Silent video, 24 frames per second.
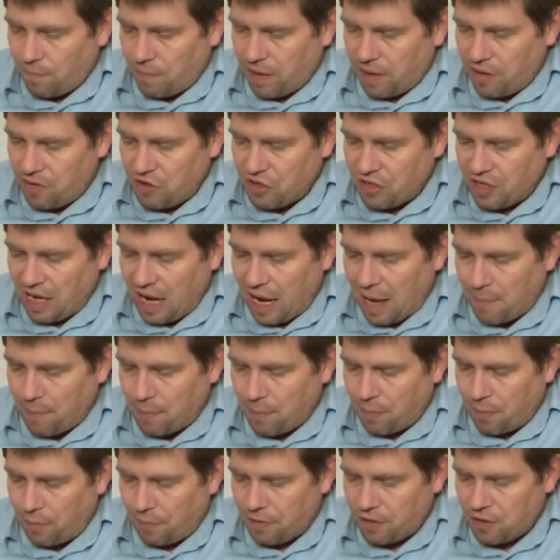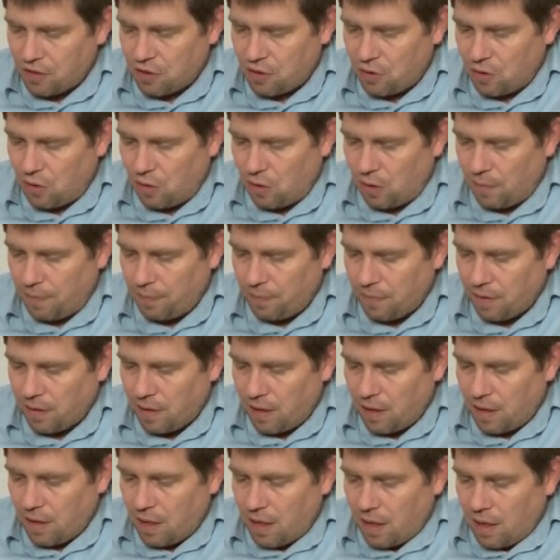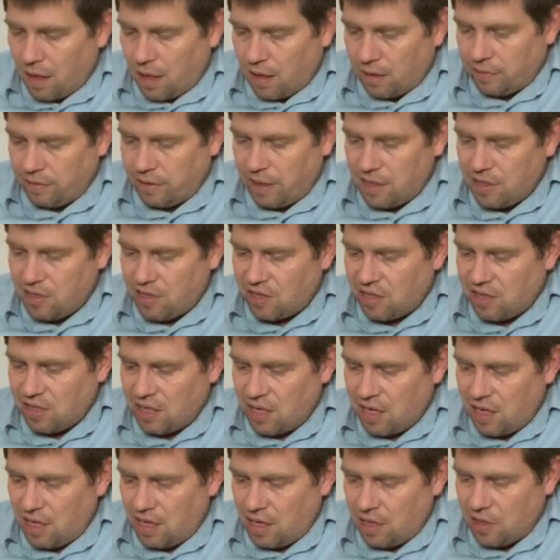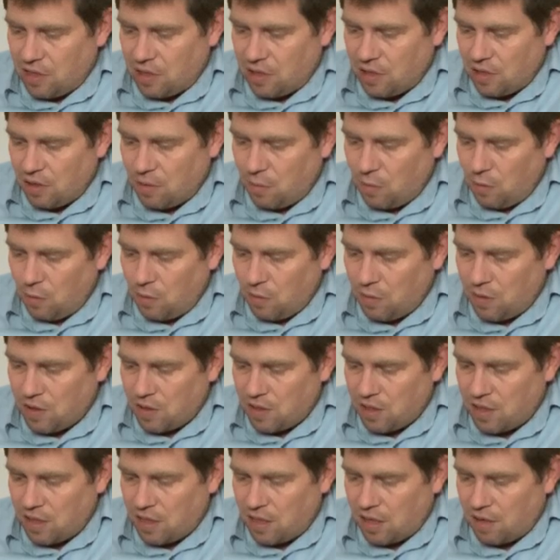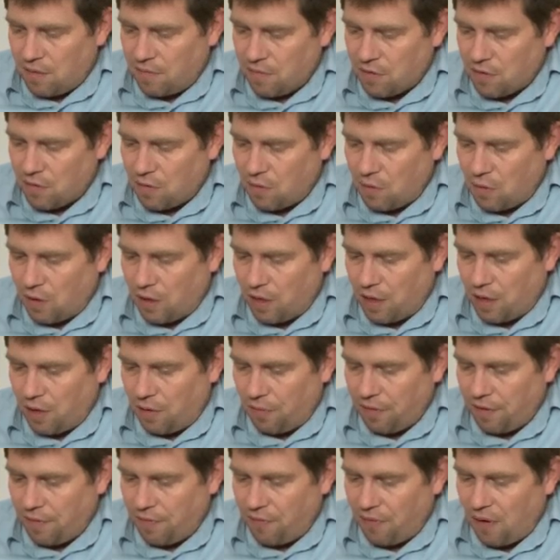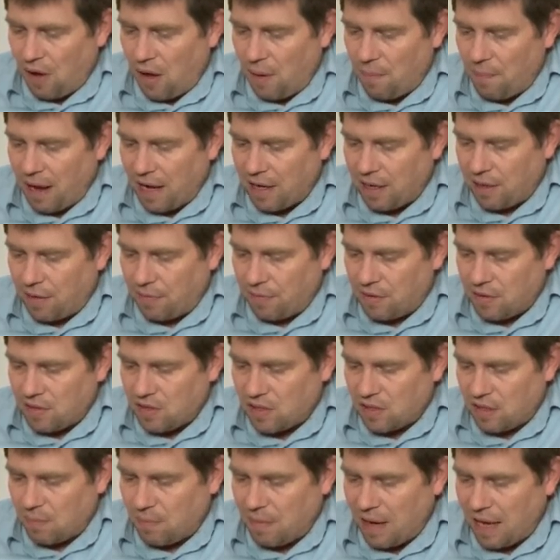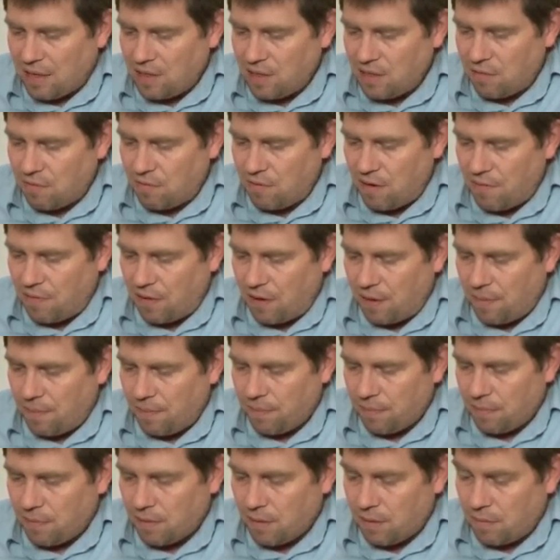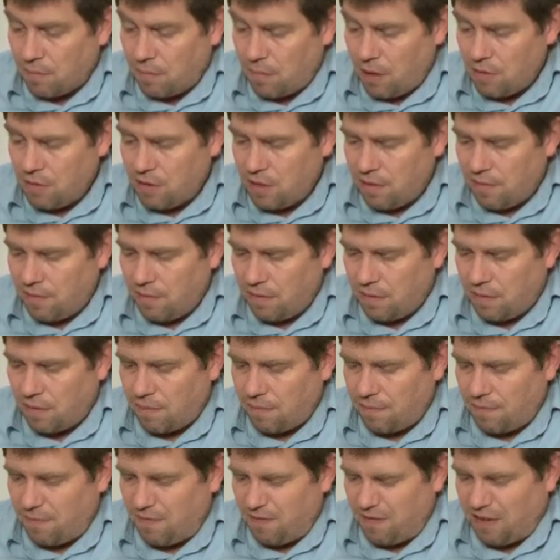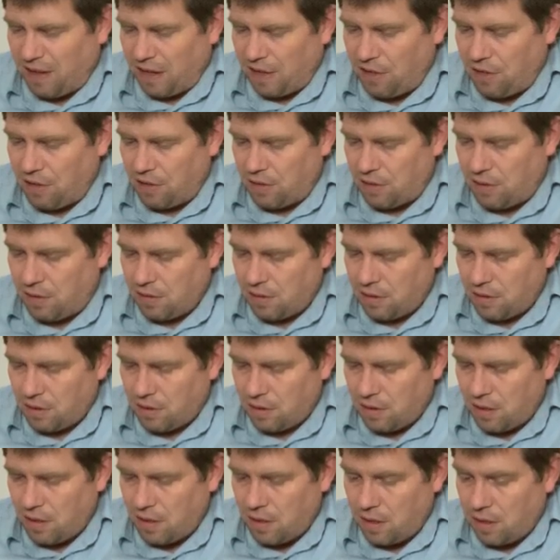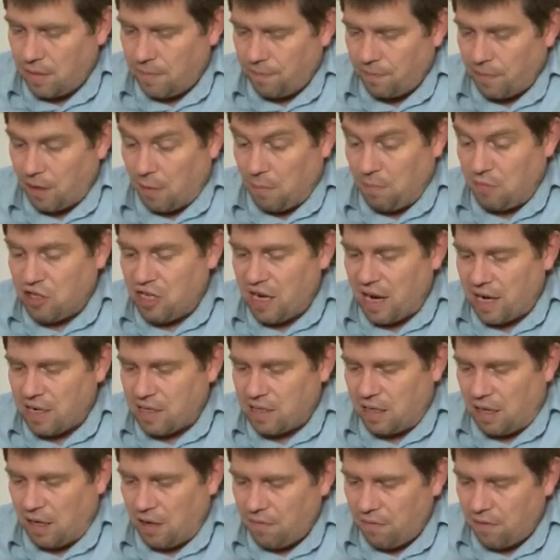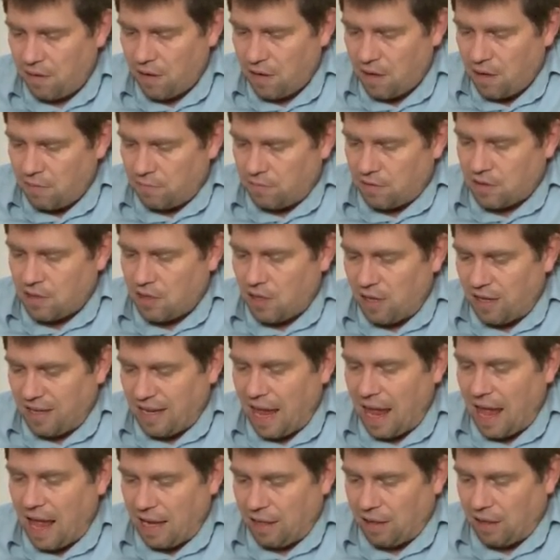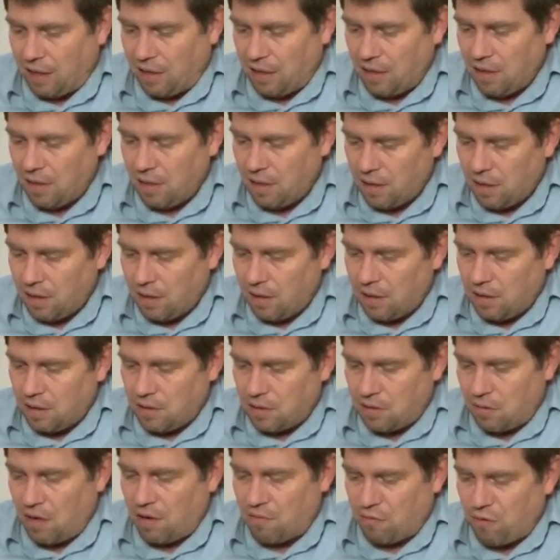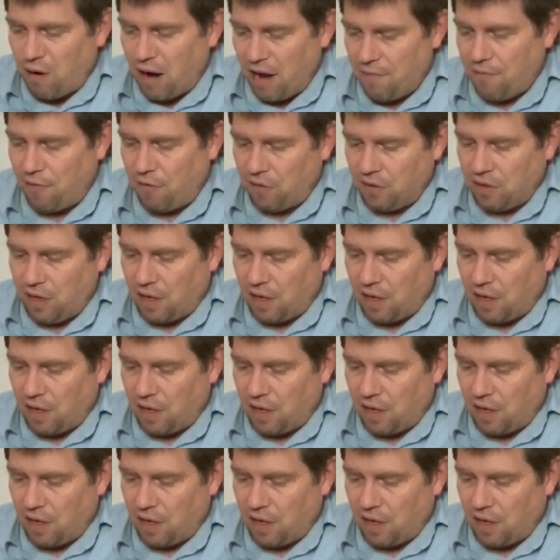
pitched camp on the shore, and laid siege to the walled city of Troy on the far bank of the Scamander River. Motive? Vengeance. Objective? Return Helen to her rightful